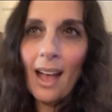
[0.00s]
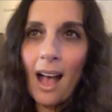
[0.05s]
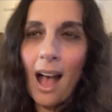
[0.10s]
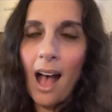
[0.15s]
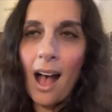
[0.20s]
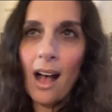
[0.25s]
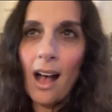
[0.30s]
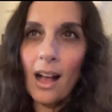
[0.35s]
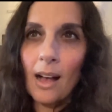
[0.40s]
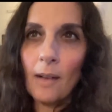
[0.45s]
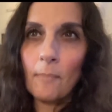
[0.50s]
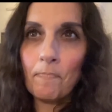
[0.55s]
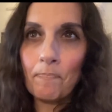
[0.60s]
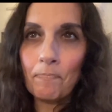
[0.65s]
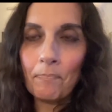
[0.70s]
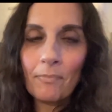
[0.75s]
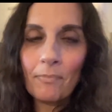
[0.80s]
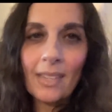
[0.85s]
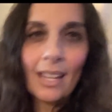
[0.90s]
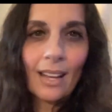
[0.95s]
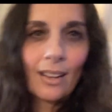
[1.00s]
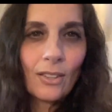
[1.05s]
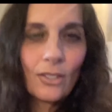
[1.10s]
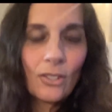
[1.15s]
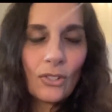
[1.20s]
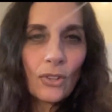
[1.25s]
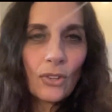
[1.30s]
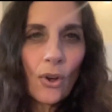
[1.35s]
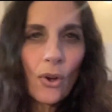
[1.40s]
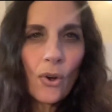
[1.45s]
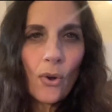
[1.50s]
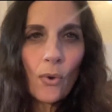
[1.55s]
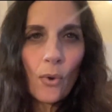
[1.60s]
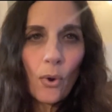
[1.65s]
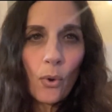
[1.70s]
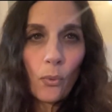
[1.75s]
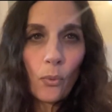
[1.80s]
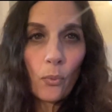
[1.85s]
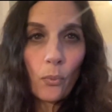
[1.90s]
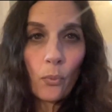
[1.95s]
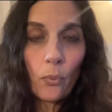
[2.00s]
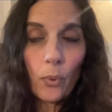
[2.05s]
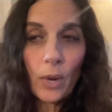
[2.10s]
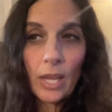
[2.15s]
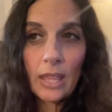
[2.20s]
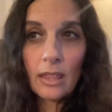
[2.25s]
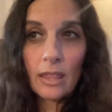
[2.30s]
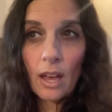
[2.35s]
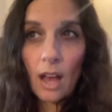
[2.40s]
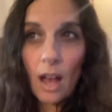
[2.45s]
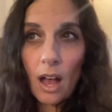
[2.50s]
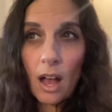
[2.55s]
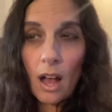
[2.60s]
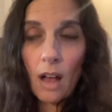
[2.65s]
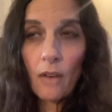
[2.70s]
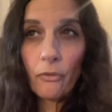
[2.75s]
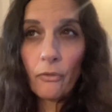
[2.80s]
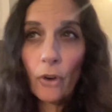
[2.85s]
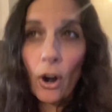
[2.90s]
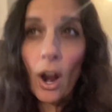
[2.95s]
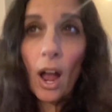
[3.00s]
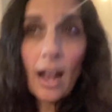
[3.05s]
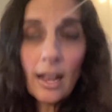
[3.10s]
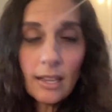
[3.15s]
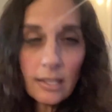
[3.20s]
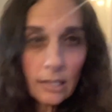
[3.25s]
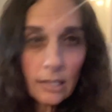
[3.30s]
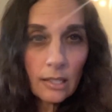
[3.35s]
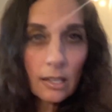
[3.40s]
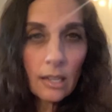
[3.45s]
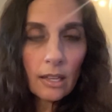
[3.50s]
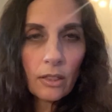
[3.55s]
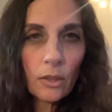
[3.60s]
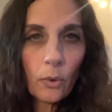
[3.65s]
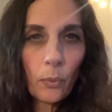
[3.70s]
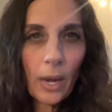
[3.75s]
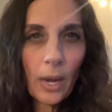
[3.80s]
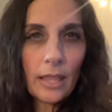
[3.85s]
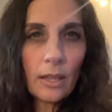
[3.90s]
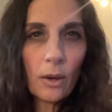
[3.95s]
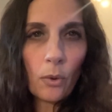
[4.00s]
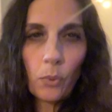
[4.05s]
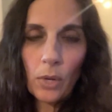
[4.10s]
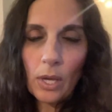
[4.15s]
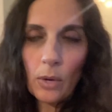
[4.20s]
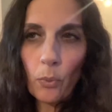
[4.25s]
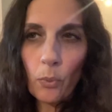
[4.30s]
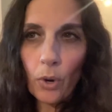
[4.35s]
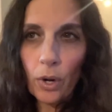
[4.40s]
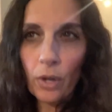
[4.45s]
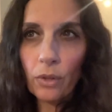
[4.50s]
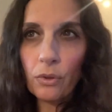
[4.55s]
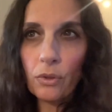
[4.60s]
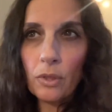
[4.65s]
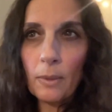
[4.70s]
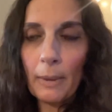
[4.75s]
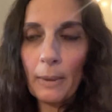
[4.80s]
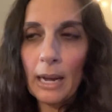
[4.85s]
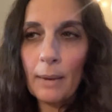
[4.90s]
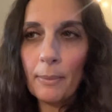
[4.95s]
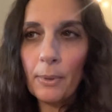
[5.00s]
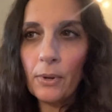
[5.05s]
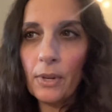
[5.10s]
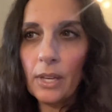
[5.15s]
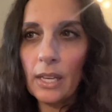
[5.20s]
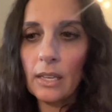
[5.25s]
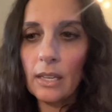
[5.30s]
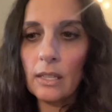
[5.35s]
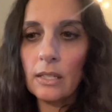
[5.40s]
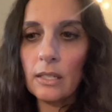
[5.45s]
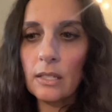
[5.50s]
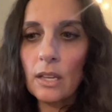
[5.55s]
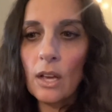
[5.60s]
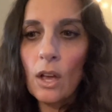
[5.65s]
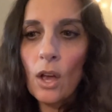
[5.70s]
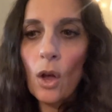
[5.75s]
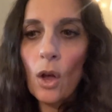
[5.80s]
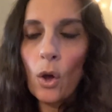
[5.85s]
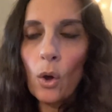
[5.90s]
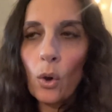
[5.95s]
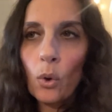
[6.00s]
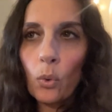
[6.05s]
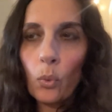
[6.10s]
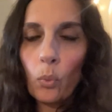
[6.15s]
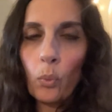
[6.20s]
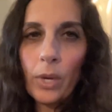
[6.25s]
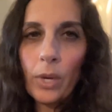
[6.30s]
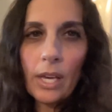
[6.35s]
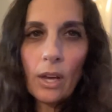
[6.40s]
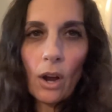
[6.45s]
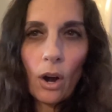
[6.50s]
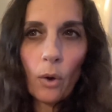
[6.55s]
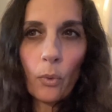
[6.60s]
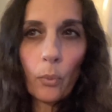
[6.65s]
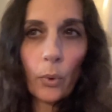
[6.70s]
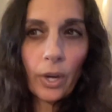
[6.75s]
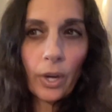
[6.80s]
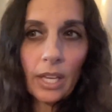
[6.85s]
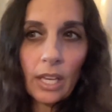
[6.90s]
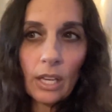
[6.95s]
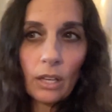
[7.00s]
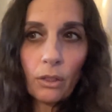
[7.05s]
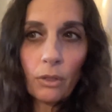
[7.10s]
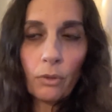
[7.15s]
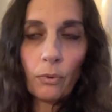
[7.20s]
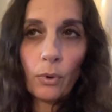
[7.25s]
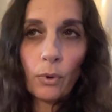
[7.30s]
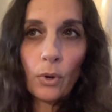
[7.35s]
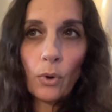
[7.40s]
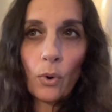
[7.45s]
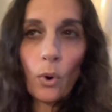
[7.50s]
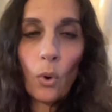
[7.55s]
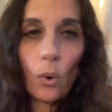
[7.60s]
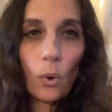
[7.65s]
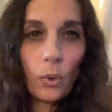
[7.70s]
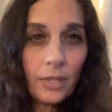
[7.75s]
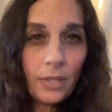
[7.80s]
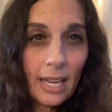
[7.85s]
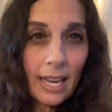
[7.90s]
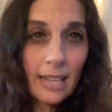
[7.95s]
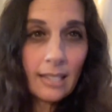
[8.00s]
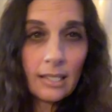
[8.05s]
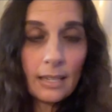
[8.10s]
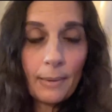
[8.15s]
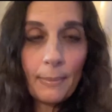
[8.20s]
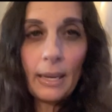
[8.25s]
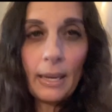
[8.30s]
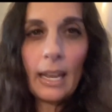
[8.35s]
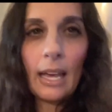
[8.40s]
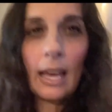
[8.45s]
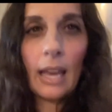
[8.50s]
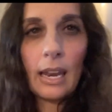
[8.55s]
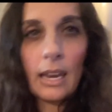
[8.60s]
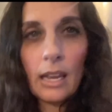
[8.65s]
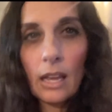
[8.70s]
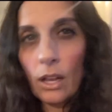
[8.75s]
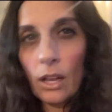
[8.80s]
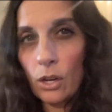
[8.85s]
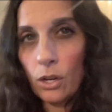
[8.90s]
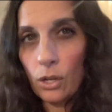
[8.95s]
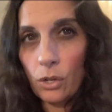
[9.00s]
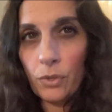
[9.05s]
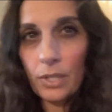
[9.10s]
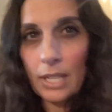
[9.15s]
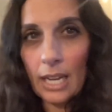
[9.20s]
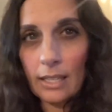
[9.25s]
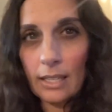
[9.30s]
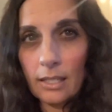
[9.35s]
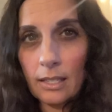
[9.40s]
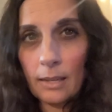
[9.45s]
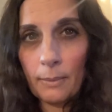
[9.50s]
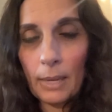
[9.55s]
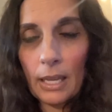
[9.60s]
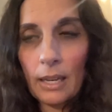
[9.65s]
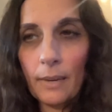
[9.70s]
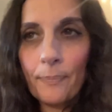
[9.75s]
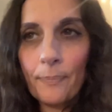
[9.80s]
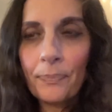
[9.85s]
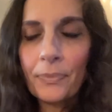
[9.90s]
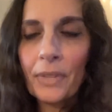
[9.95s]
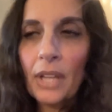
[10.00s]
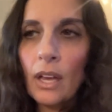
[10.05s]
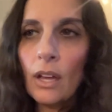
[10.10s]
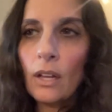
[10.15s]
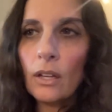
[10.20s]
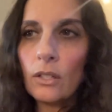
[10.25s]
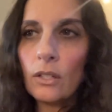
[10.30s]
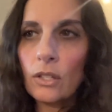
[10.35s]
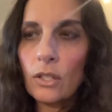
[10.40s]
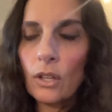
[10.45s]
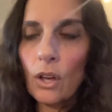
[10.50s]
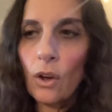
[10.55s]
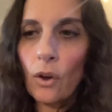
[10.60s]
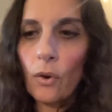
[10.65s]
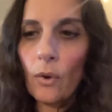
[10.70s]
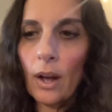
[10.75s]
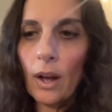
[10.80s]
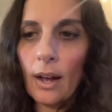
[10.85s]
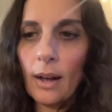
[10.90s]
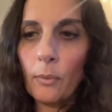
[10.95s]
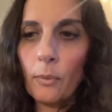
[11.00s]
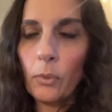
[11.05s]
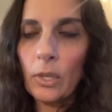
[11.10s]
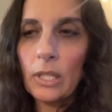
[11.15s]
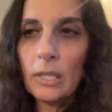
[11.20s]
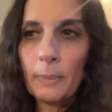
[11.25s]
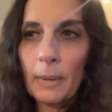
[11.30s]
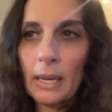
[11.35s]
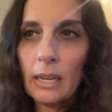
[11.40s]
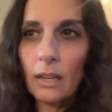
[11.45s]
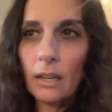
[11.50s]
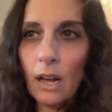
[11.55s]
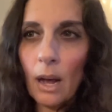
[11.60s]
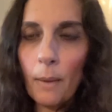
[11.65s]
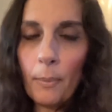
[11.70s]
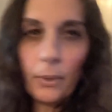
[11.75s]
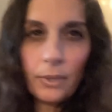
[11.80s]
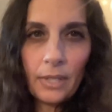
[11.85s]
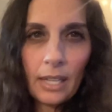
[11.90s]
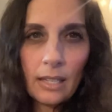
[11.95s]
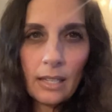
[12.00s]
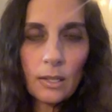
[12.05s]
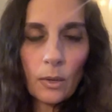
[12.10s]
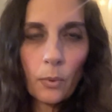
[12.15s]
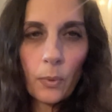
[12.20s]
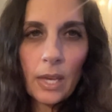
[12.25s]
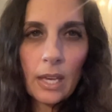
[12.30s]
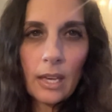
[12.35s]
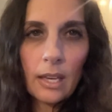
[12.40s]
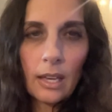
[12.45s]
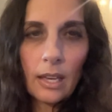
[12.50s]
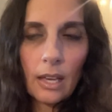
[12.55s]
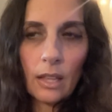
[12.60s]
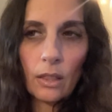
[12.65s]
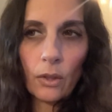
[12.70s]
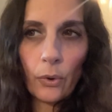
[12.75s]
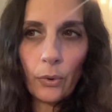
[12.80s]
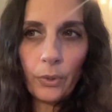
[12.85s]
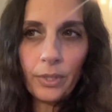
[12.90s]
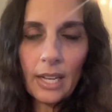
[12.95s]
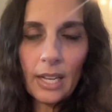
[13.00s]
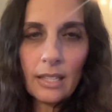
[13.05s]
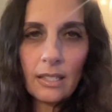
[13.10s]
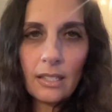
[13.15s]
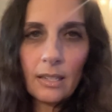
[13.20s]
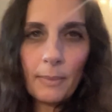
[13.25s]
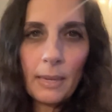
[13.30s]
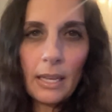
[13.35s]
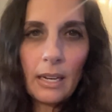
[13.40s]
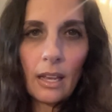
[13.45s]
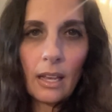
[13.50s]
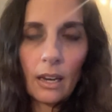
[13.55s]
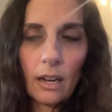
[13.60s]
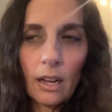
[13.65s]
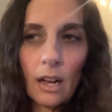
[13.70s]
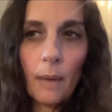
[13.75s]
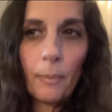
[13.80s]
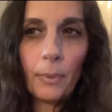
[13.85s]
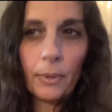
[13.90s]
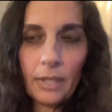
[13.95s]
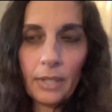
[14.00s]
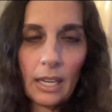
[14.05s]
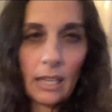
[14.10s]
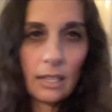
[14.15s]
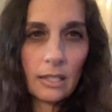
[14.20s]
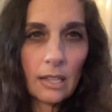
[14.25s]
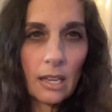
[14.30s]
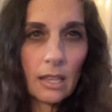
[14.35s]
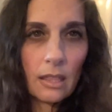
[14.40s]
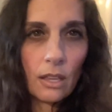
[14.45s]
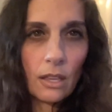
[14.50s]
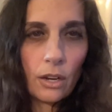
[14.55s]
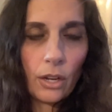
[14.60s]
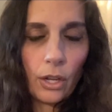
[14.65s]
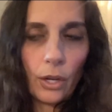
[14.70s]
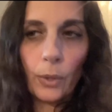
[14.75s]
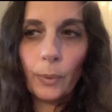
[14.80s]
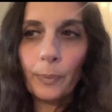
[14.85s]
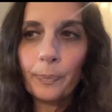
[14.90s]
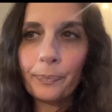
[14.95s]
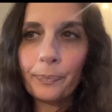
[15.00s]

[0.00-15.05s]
um, so with for us the way that we work through the bible is we are working through old testament and new testament so um, we spend a couple days a week in the old testament and a couple days in the new